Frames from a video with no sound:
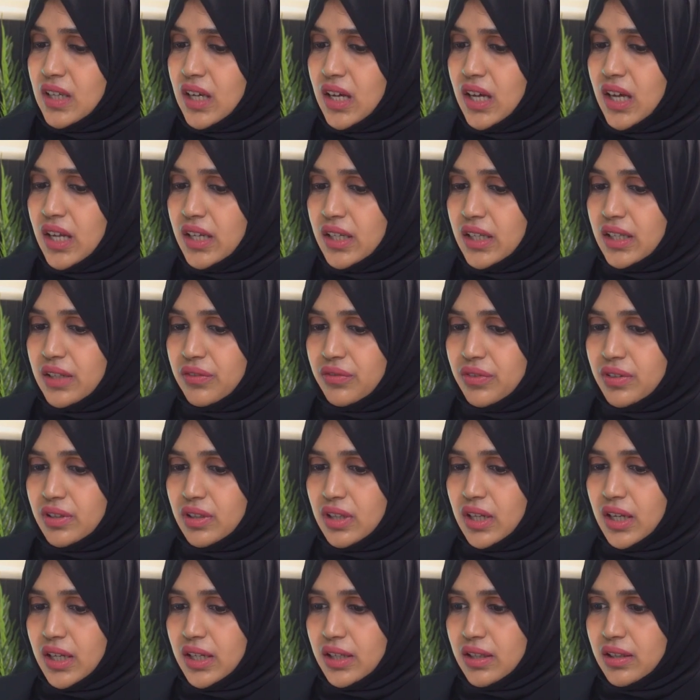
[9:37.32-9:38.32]
Yeah, and
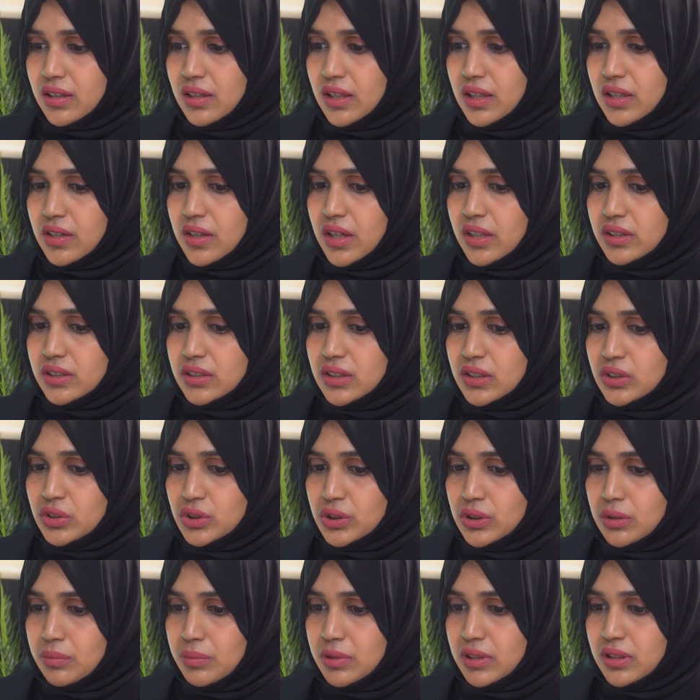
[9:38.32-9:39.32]
even like in
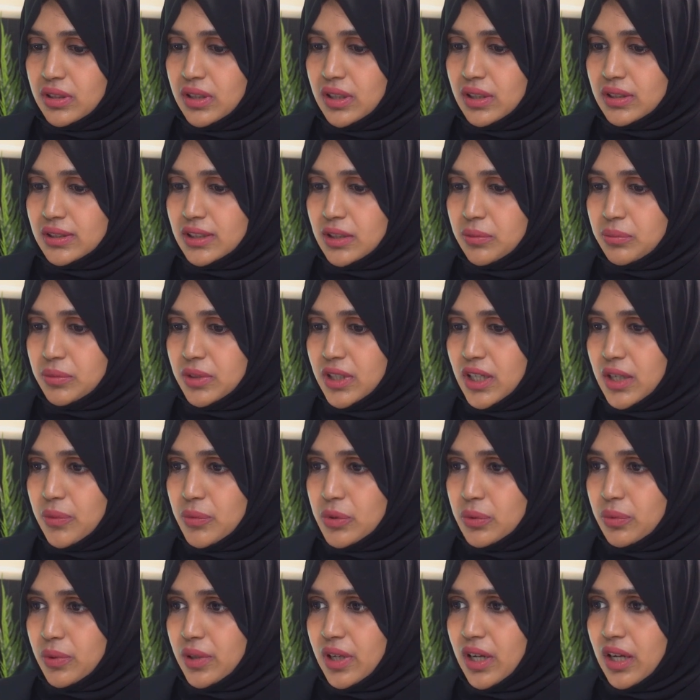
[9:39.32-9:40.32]
residential buildings,
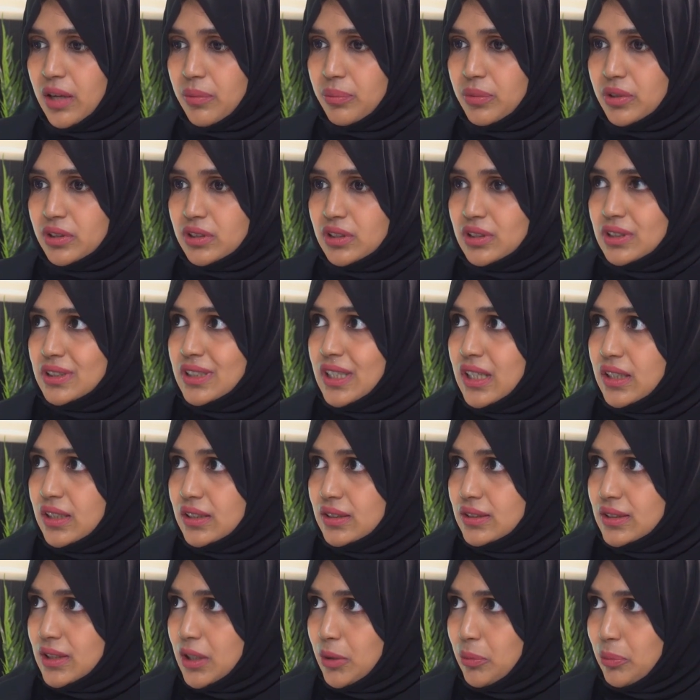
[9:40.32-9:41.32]
sometimes what happens is
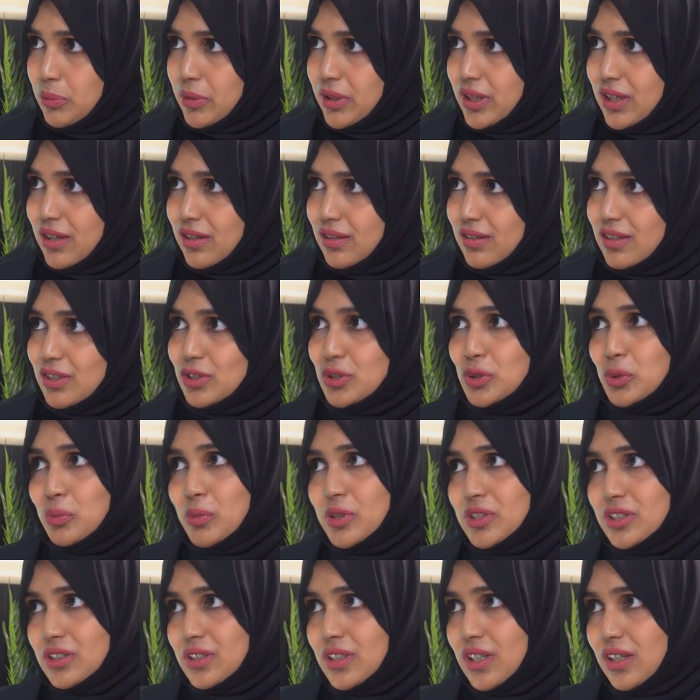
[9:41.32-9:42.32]
tenants complain there's too
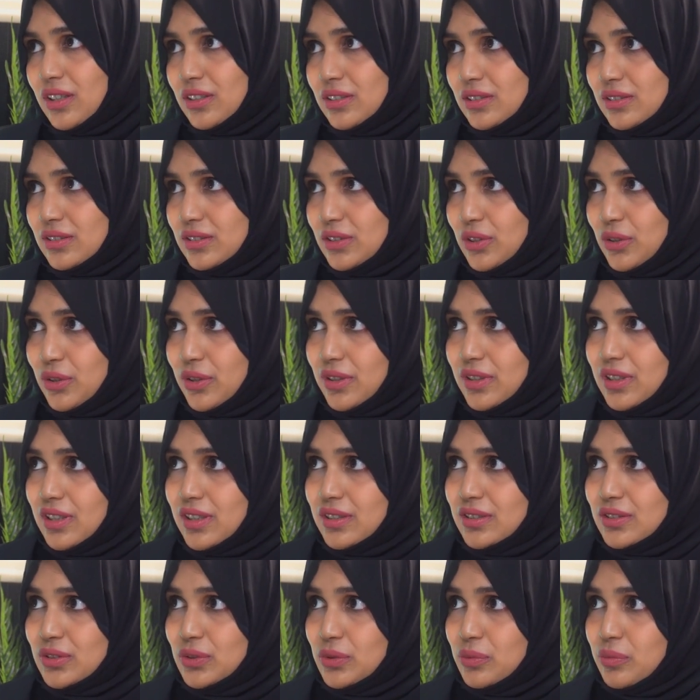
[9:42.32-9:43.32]
much dust or
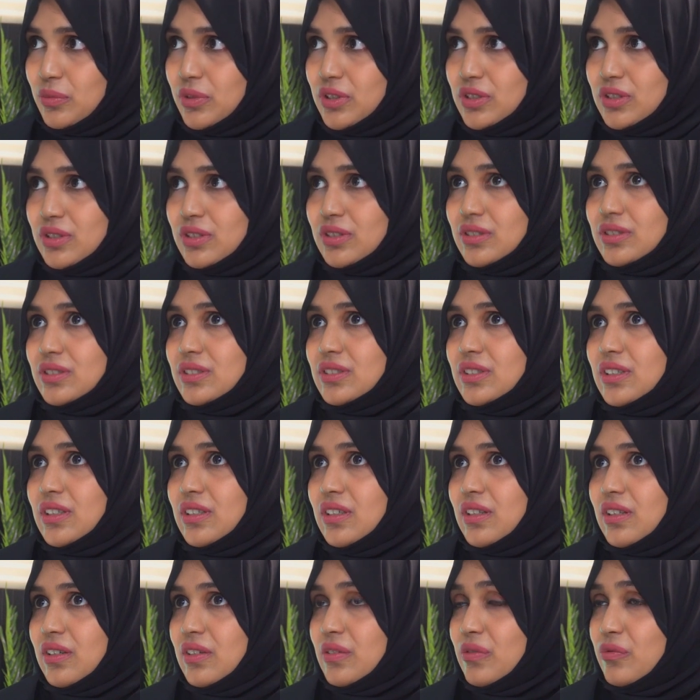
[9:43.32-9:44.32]
there's too much, it's
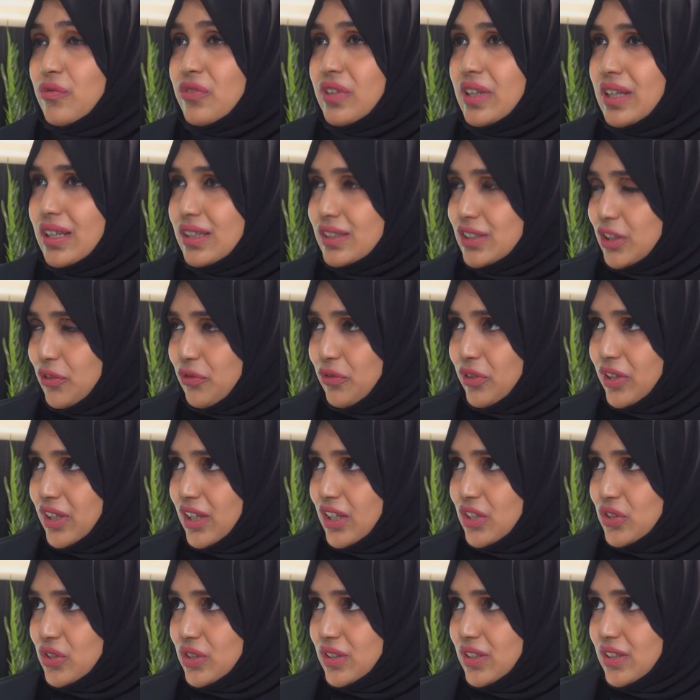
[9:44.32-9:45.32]
feeling
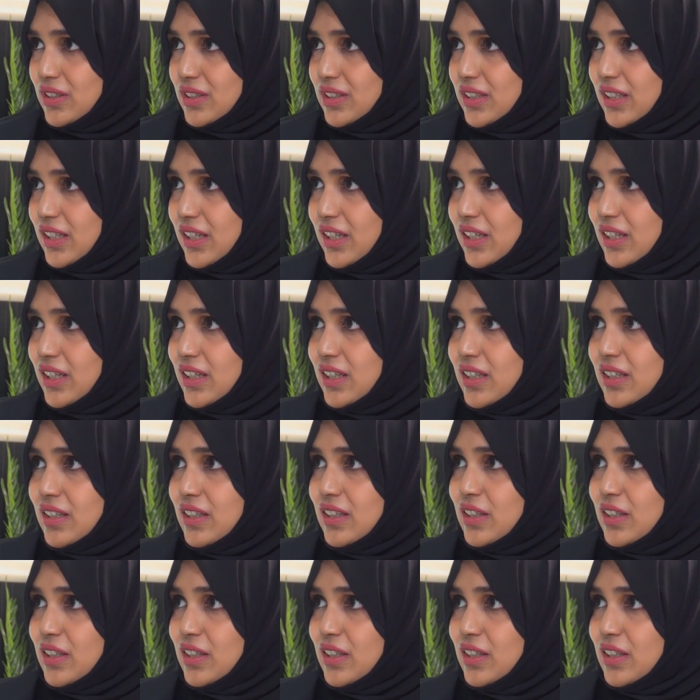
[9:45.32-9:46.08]
suffocation is there.